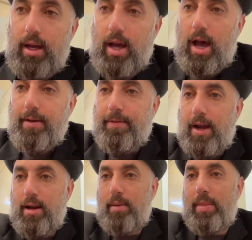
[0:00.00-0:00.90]
I
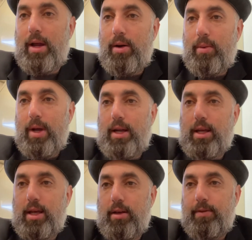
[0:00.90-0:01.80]
find a better way to
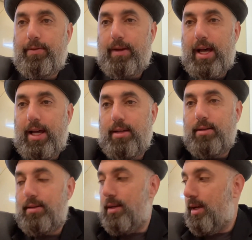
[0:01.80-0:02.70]
kill
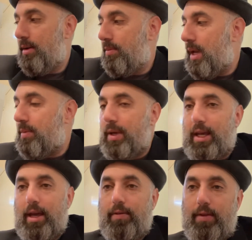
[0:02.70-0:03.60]
flies, maybe
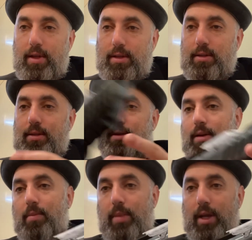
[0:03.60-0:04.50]
give this to
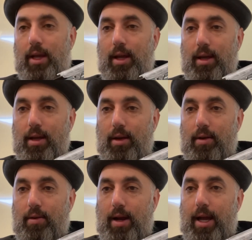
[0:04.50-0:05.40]
somebody,
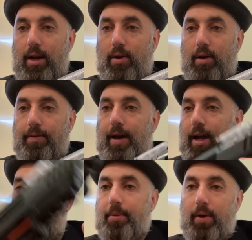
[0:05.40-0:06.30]
right? Or if I
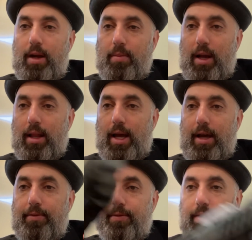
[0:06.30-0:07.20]
upgrade my
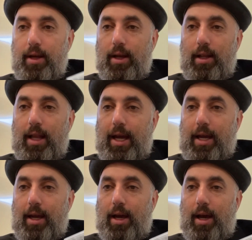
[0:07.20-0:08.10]
life,
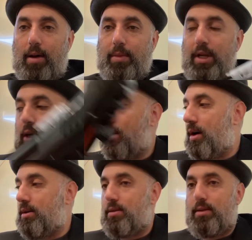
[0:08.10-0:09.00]
like how many
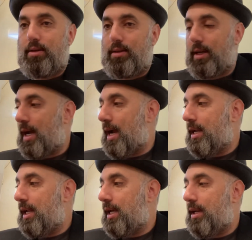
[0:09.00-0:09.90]
cars does a guy
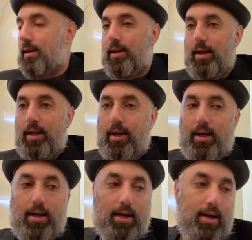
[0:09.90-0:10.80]
need?
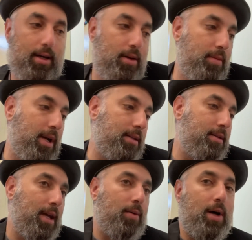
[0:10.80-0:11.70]
You might
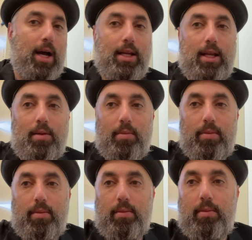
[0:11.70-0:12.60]
say, well, I need
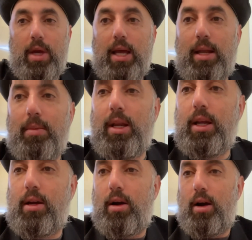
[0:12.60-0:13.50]
many,
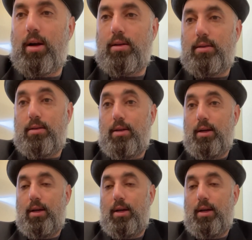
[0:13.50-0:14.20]
many cars.